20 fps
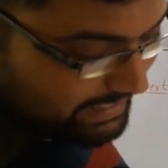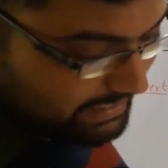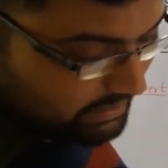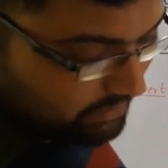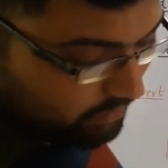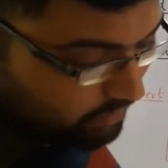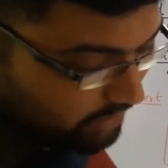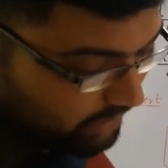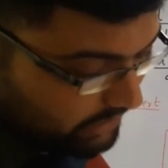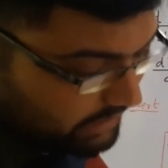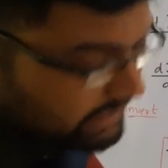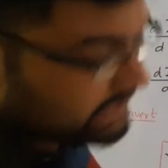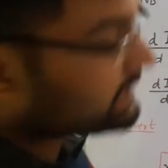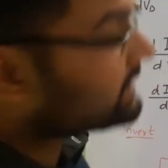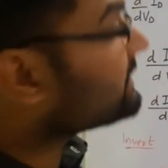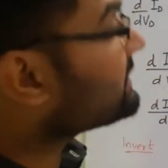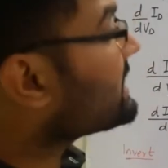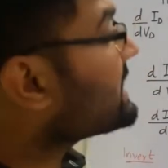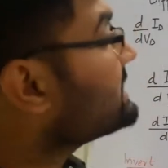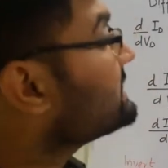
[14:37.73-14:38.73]
in the
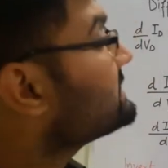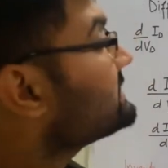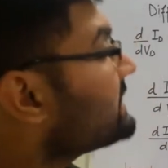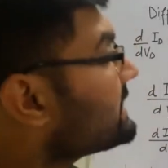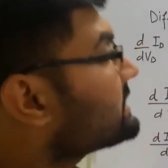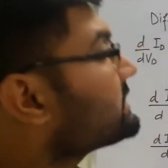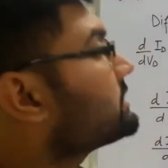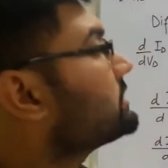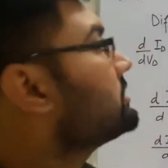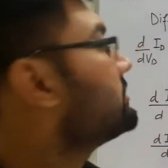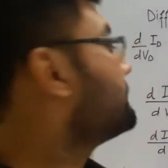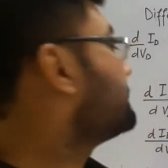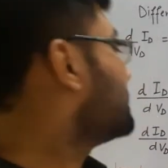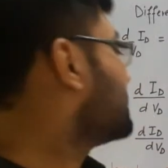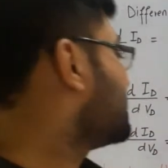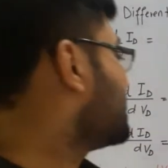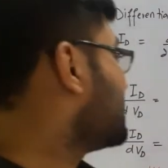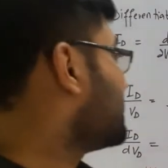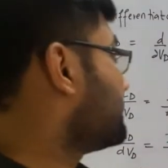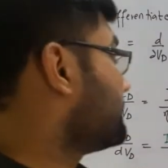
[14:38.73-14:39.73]
vertical rise section of the
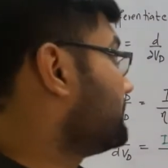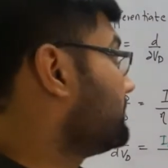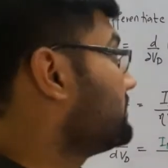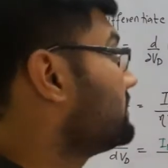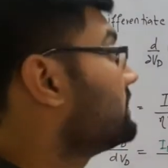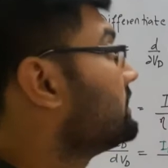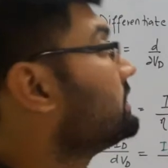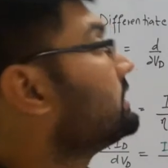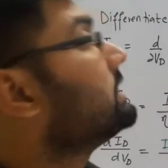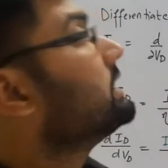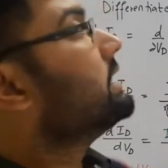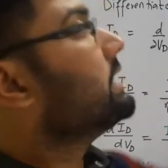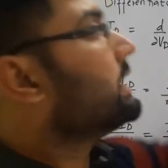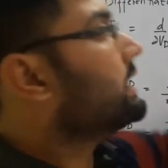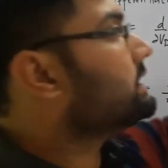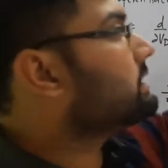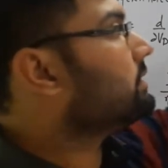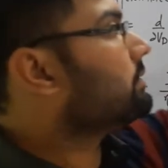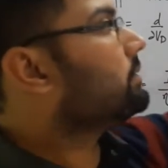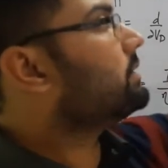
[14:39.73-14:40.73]
curve. In the